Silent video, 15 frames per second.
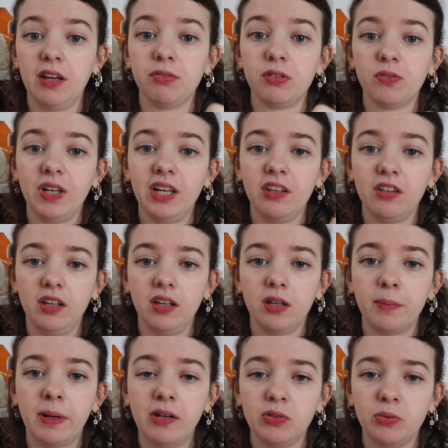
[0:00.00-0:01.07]
have to really think
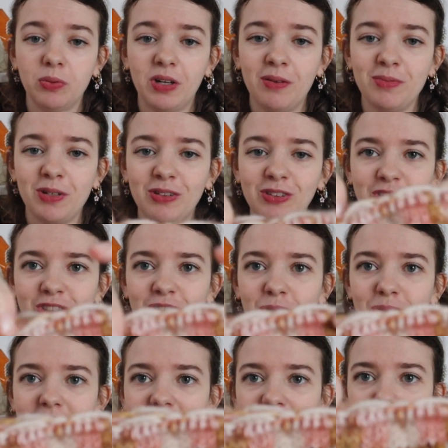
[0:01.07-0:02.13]
about what I'm going to do
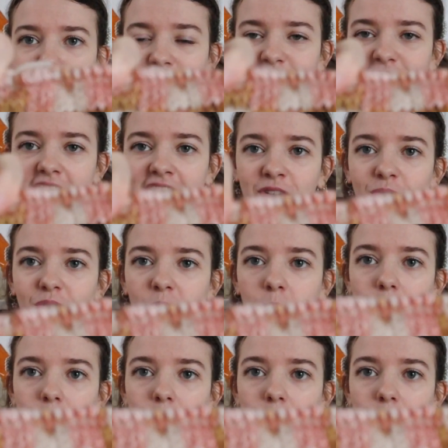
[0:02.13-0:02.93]
with it, because I don't want to